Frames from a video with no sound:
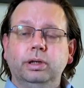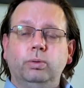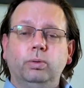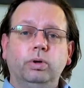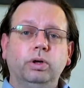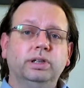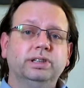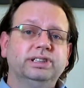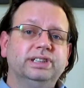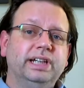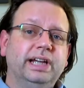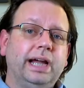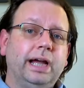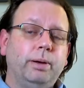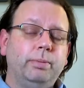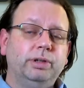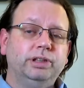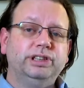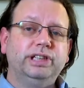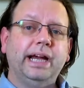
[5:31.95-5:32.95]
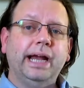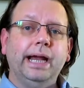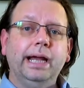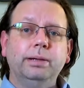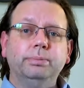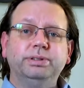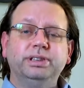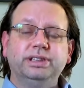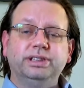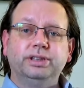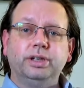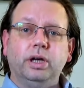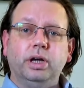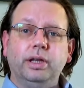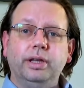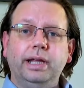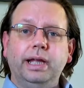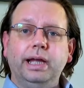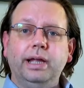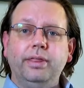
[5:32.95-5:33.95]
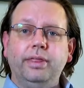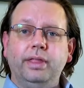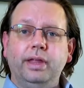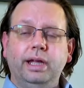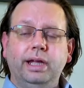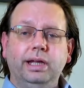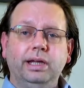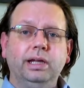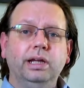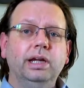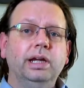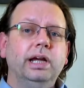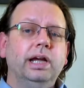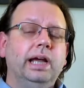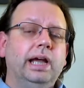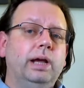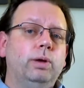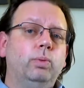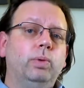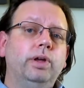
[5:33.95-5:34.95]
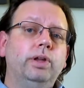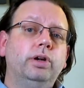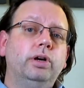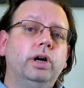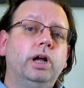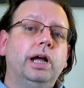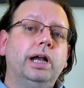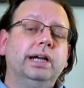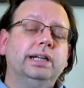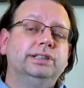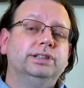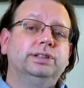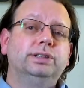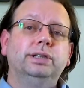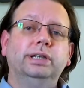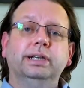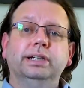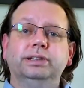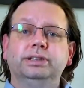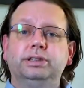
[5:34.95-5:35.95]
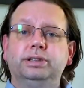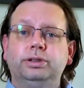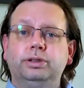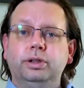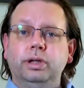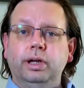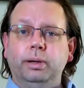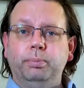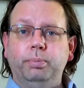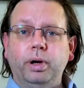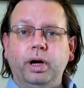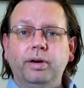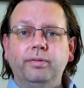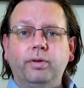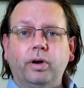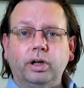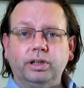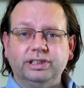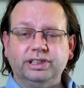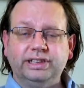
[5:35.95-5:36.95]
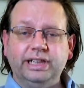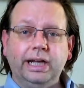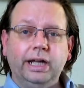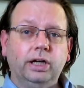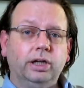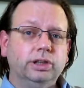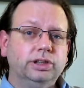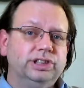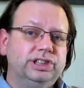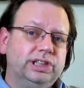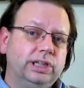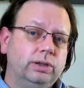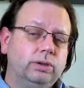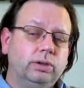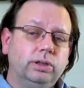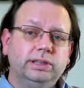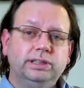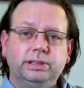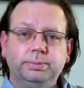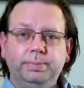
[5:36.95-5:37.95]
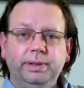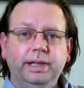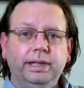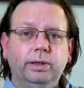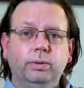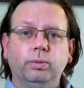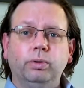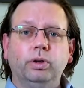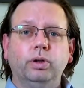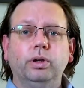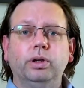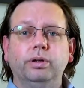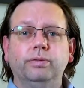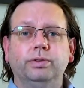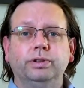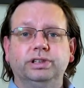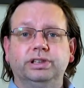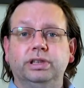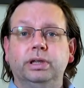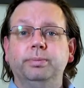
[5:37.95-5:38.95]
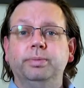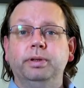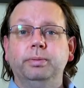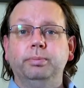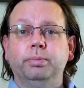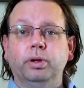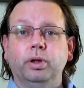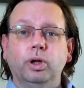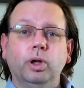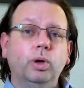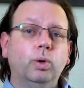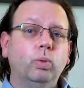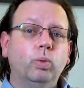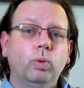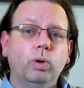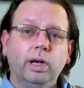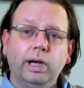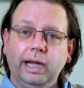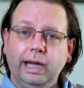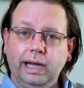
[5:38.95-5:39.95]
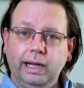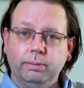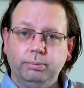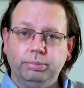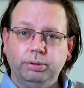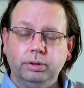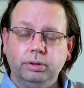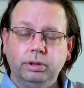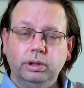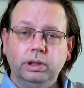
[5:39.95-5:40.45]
We're going to see how much amps is on that thing and whether or not it's above our standard. Generally speaking, we're looking for something below 1 amp.